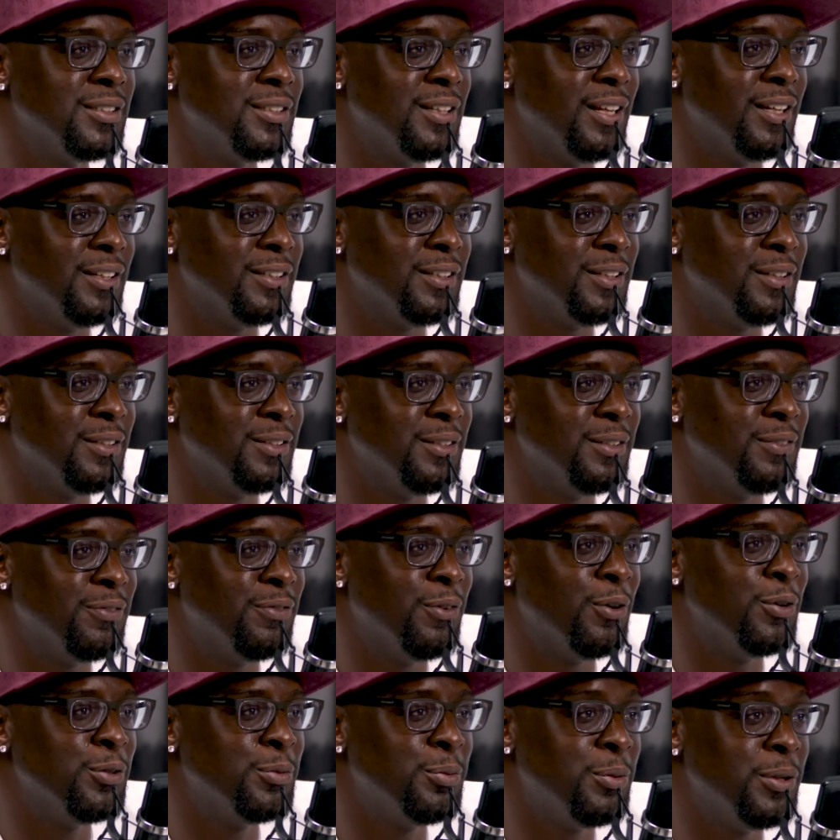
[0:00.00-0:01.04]
Like the
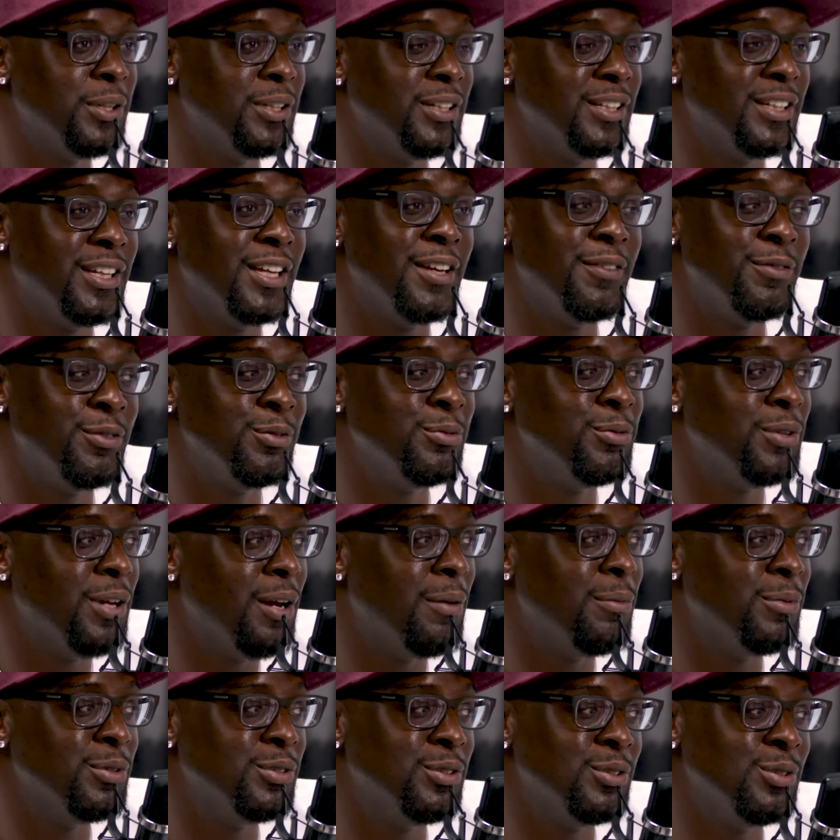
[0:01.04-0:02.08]
first player to give you
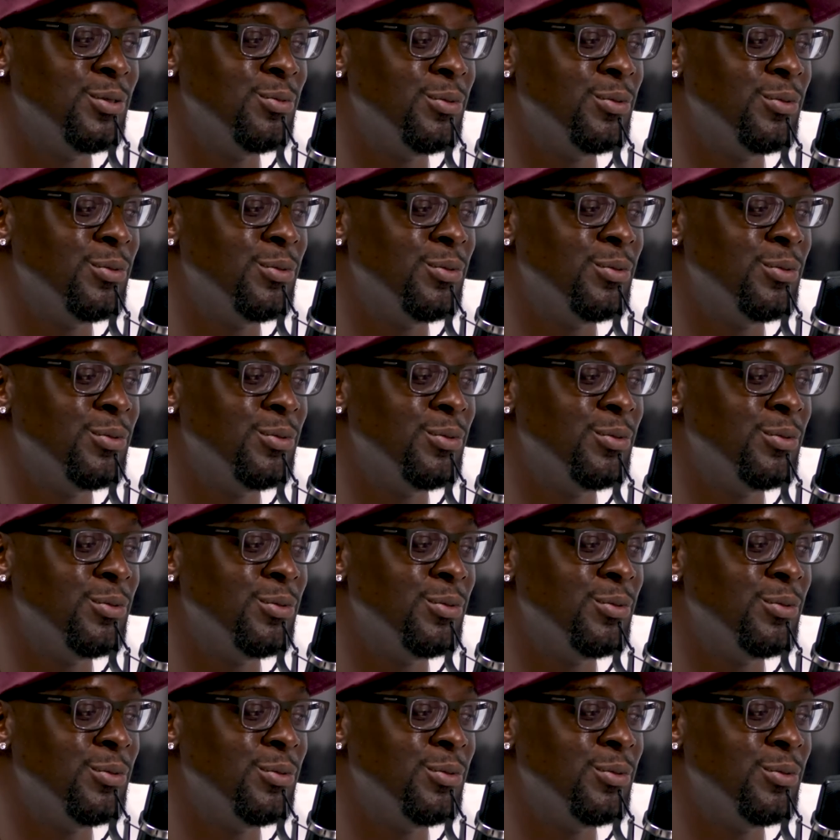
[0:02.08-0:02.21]
numbers and